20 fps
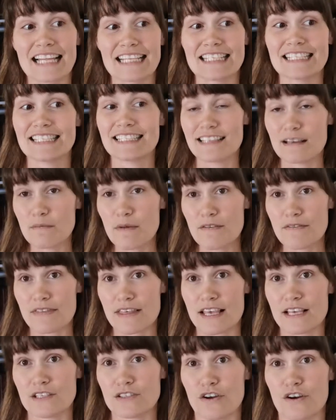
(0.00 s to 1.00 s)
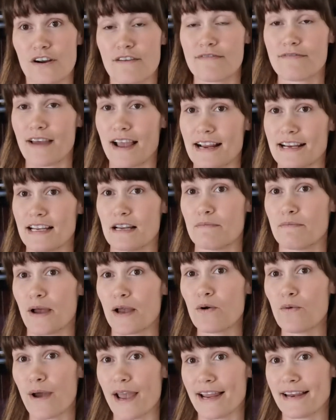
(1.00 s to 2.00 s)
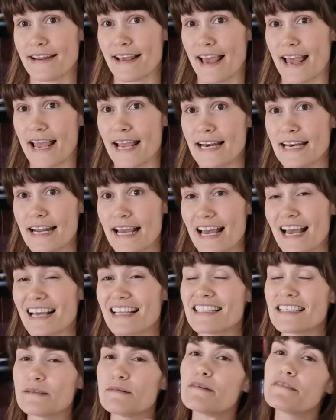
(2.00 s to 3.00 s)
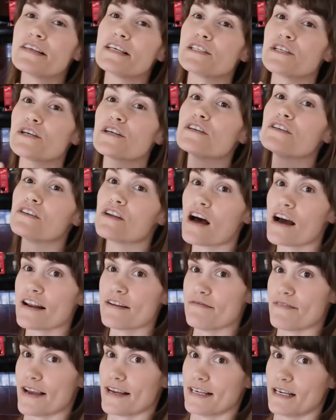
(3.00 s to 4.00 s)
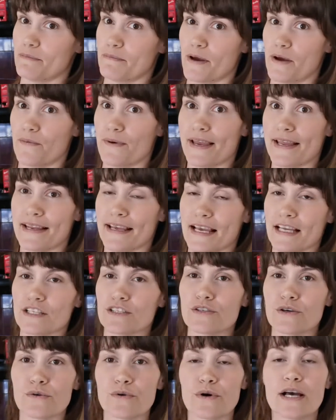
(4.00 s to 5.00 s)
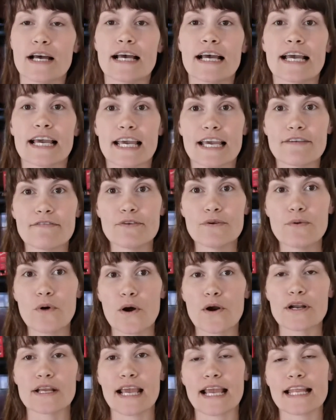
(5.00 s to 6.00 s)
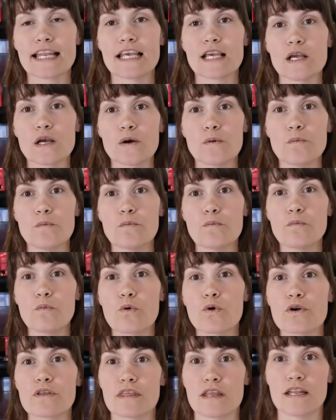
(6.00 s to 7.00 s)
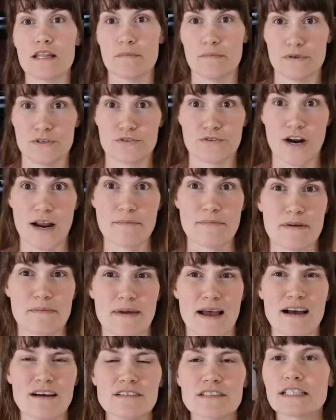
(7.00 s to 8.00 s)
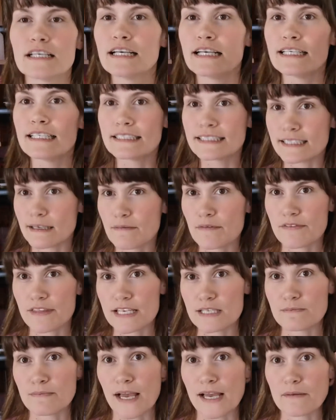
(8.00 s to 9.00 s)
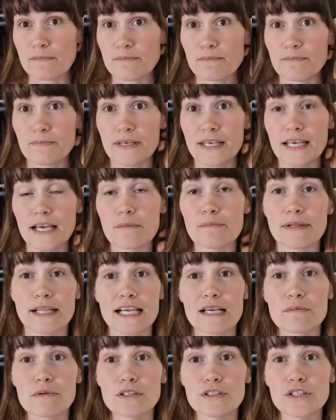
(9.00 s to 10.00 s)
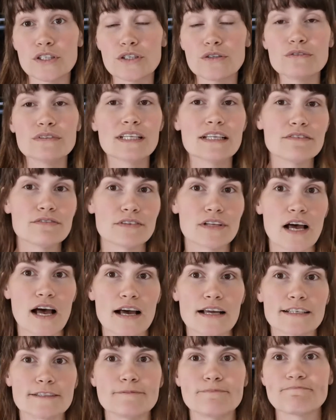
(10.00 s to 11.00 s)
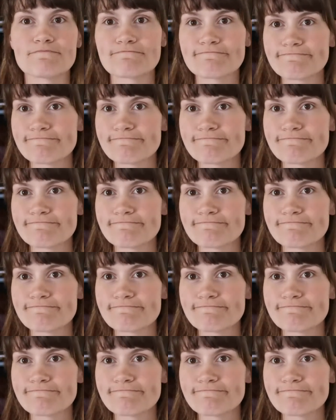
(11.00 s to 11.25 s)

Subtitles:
And some of these are affected by weight gain and some of these are not affected by weight gain. So if you are gaining more than the prescribed amount, some of these might be applicable to you, and if not,